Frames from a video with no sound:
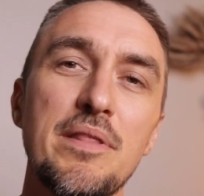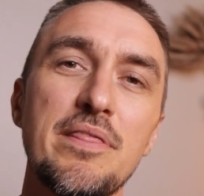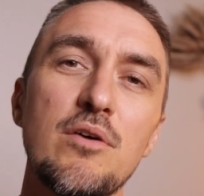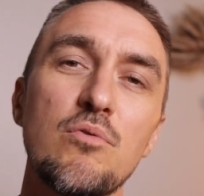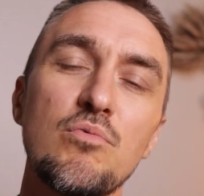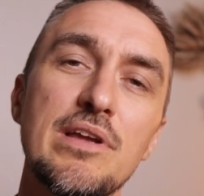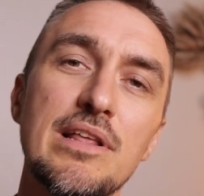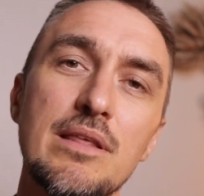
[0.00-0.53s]
but
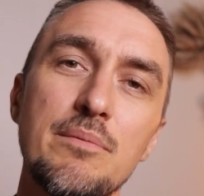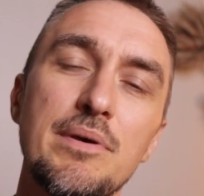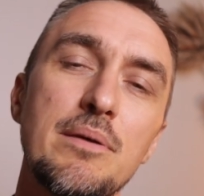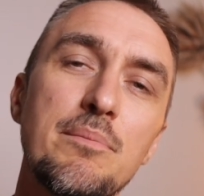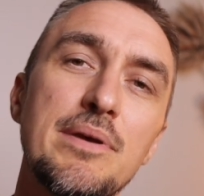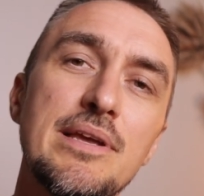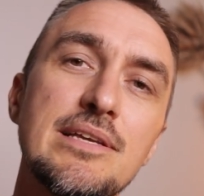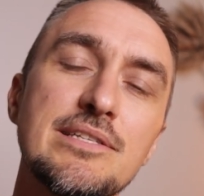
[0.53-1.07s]
the really
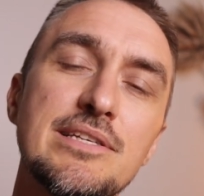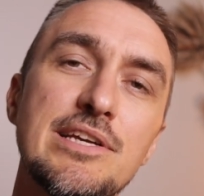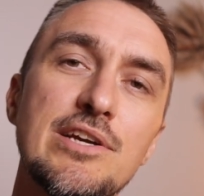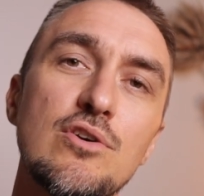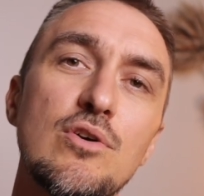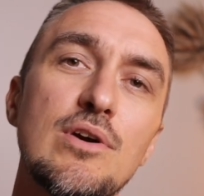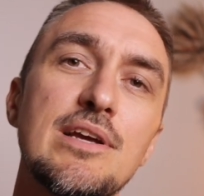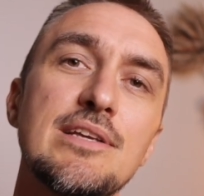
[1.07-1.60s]
big piece
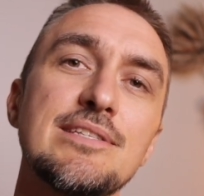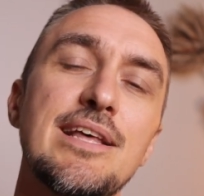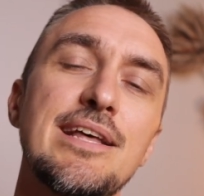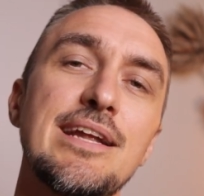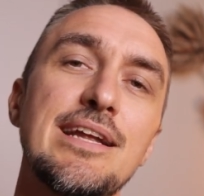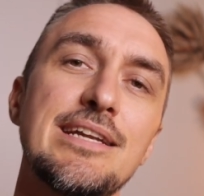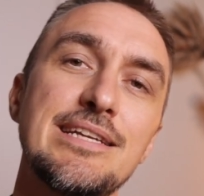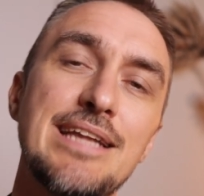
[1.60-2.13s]
here is
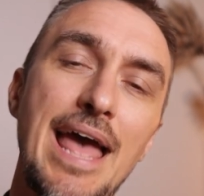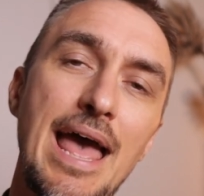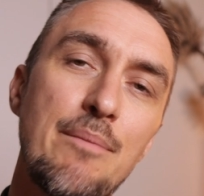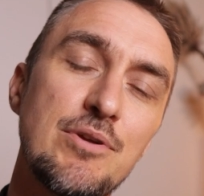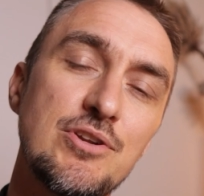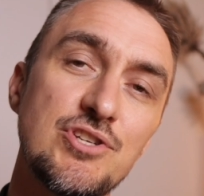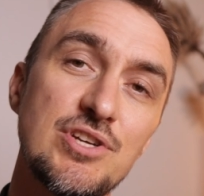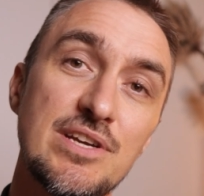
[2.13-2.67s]
that it
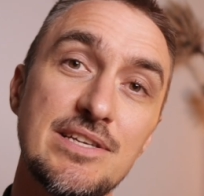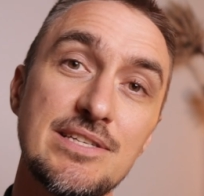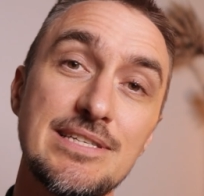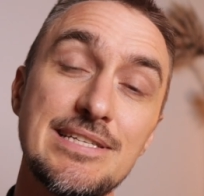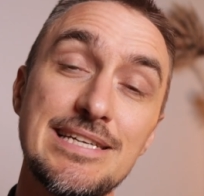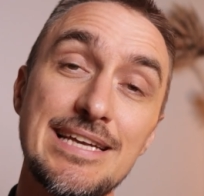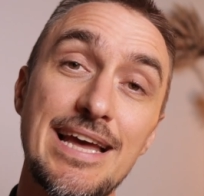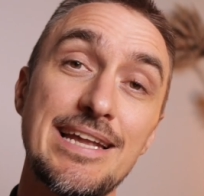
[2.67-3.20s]

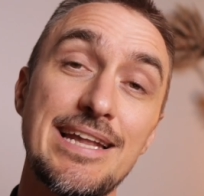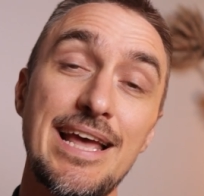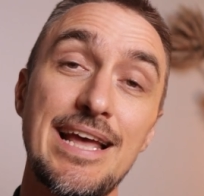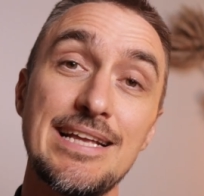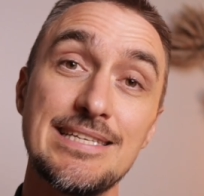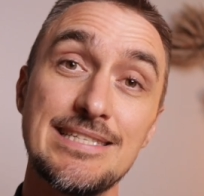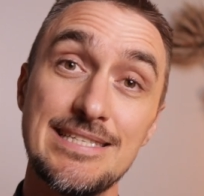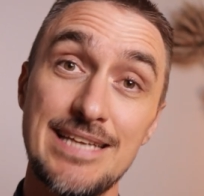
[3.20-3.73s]
damages
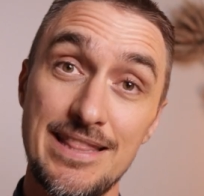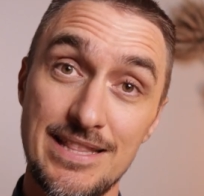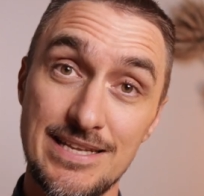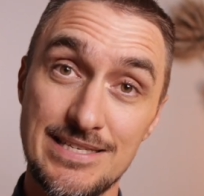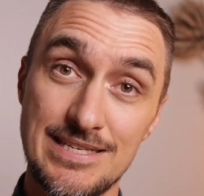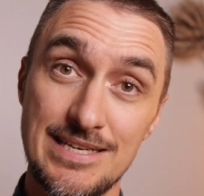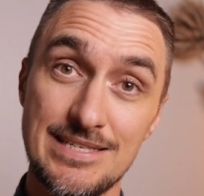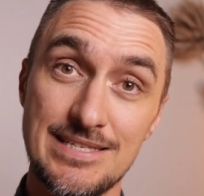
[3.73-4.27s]
DNA
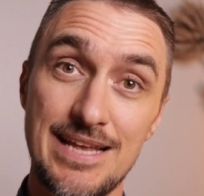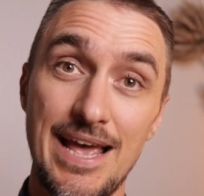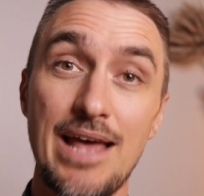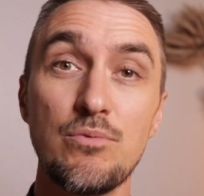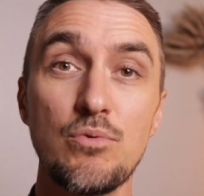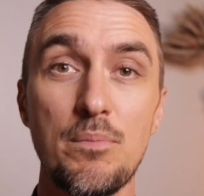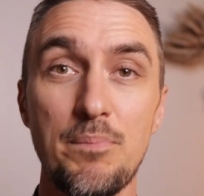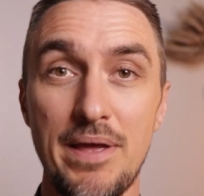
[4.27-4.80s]
synthesis
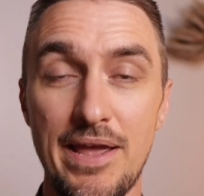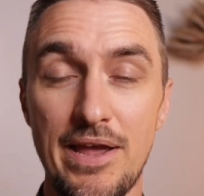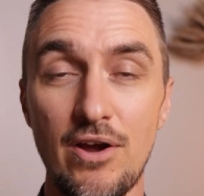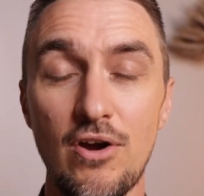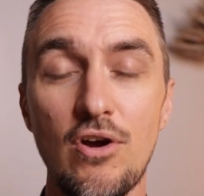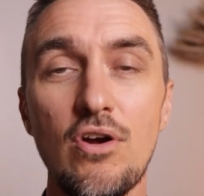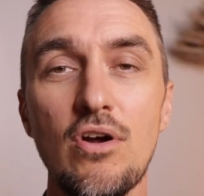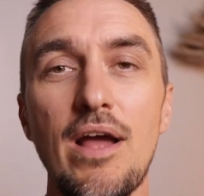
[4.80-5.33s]
and
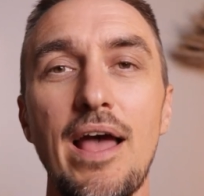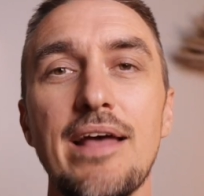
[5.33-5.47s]
repair,